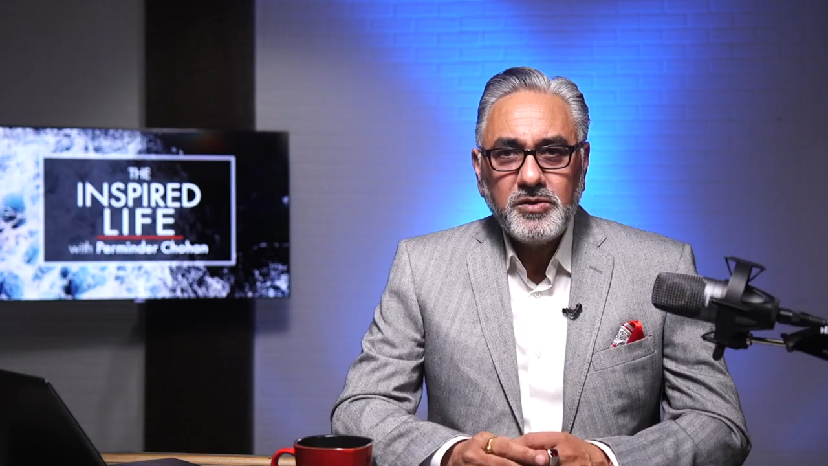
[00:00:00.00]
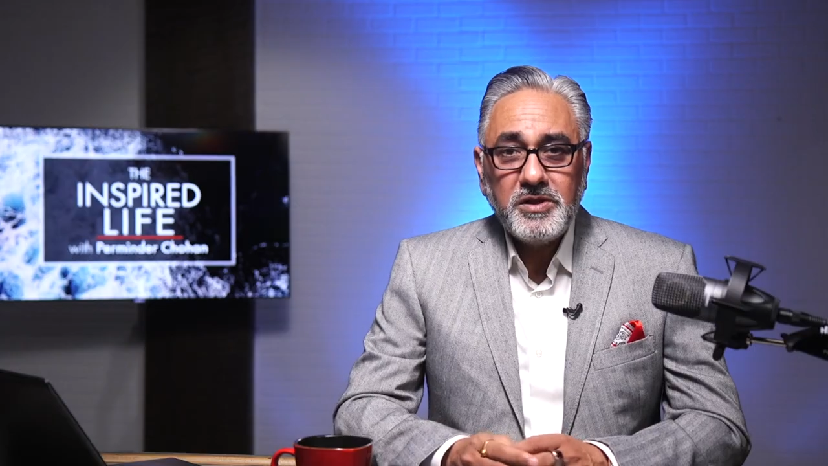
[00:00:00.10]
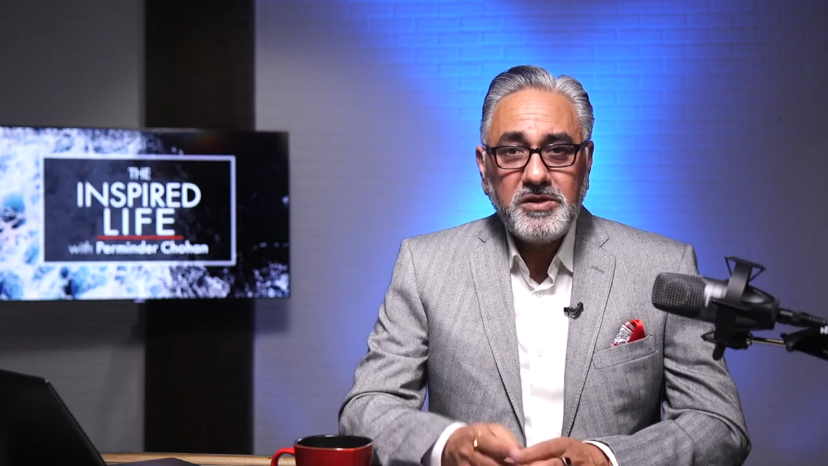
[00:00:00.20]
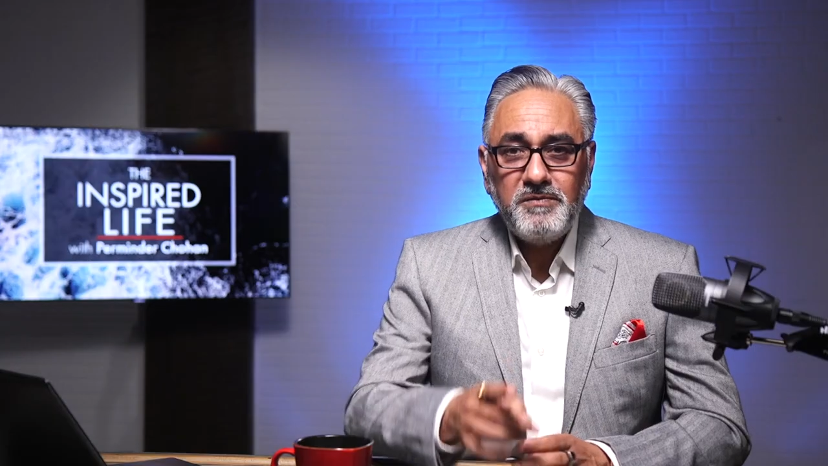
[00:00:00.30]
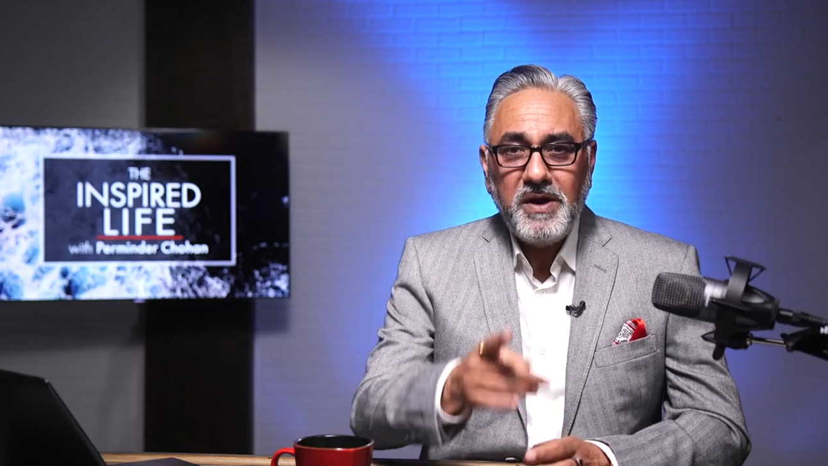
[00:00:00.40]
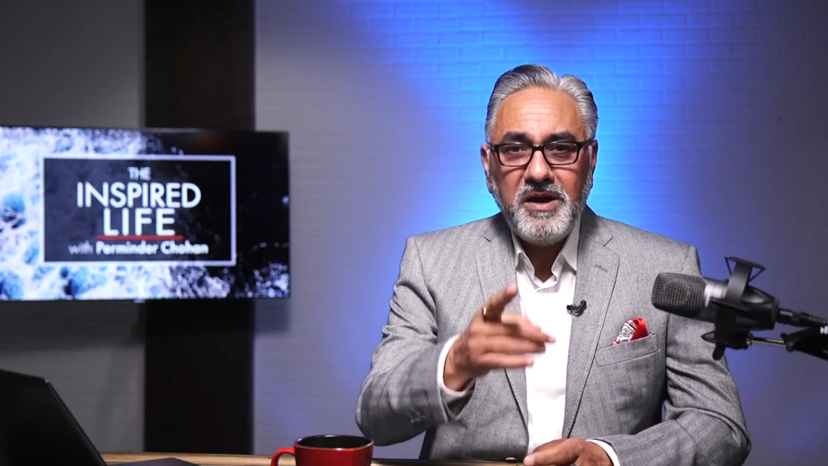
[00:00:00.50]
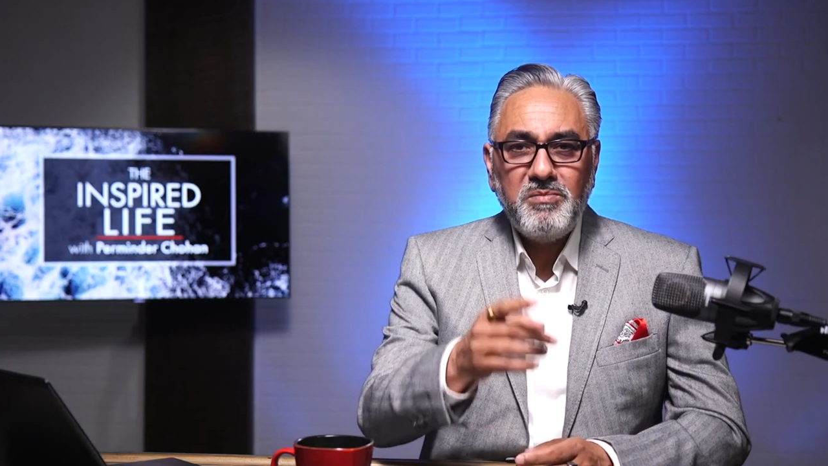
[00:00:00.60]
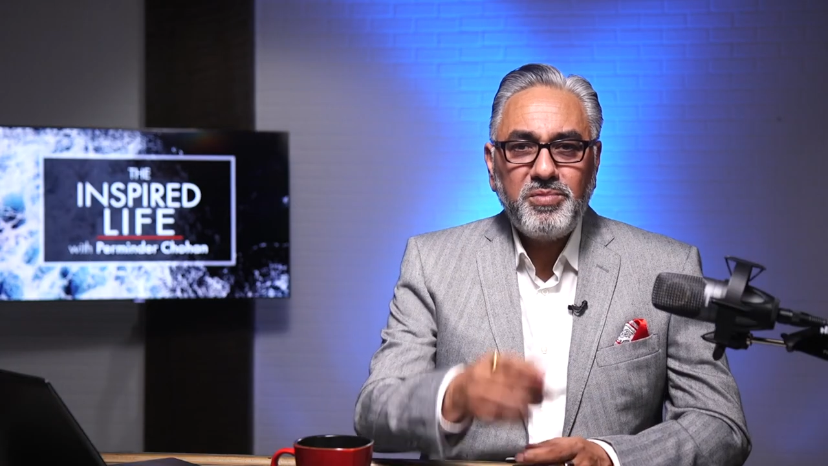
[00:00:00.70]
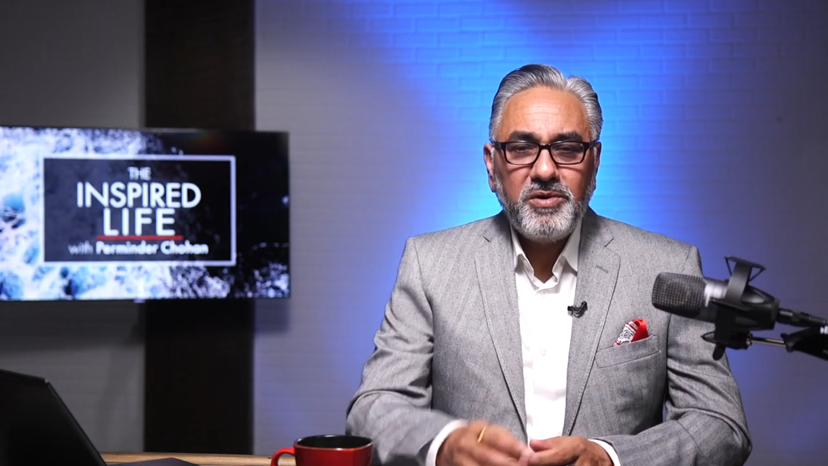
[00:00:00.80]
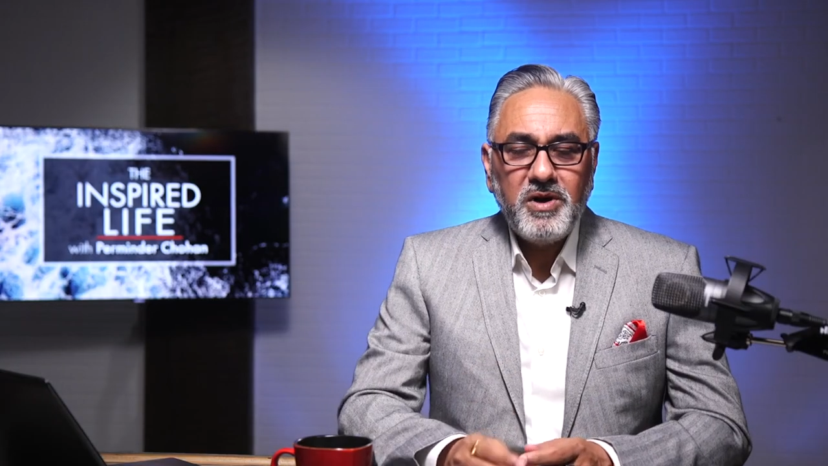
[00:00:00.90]
So it's very
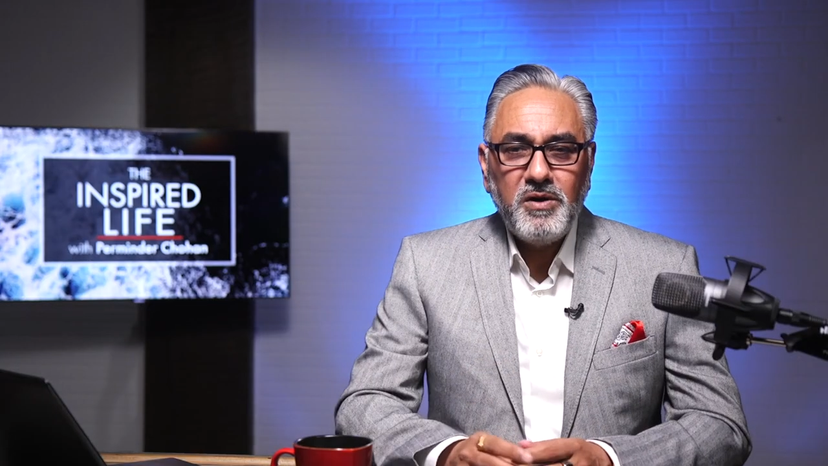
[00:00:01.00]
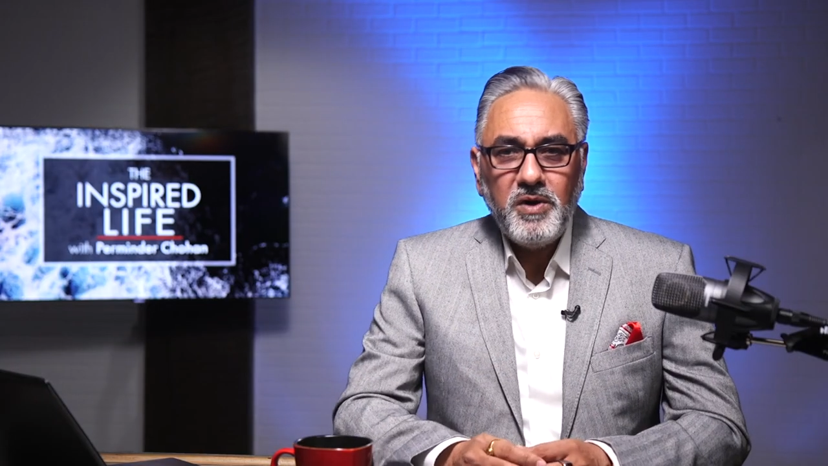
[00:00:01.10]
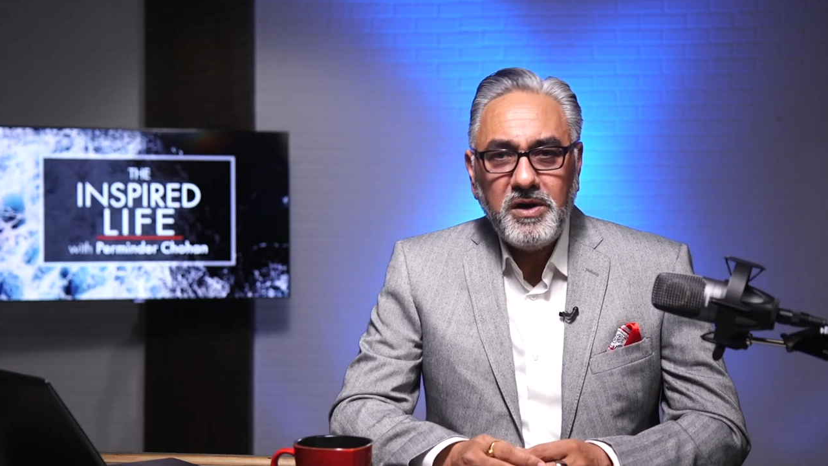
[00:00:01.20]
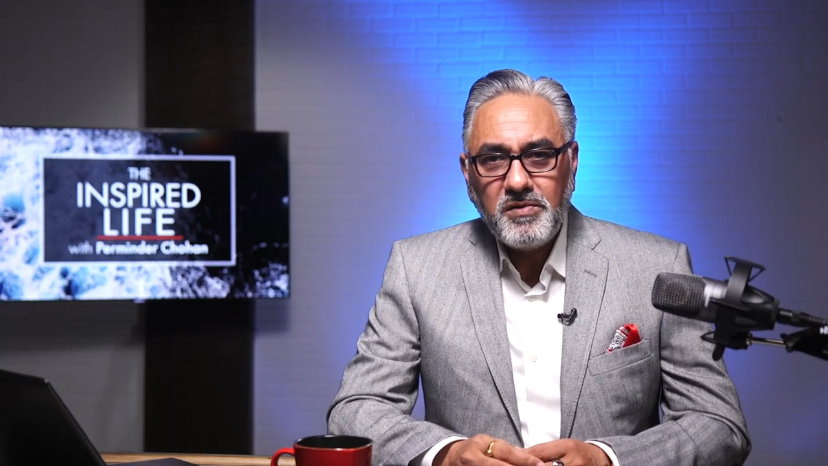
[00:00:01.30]
important when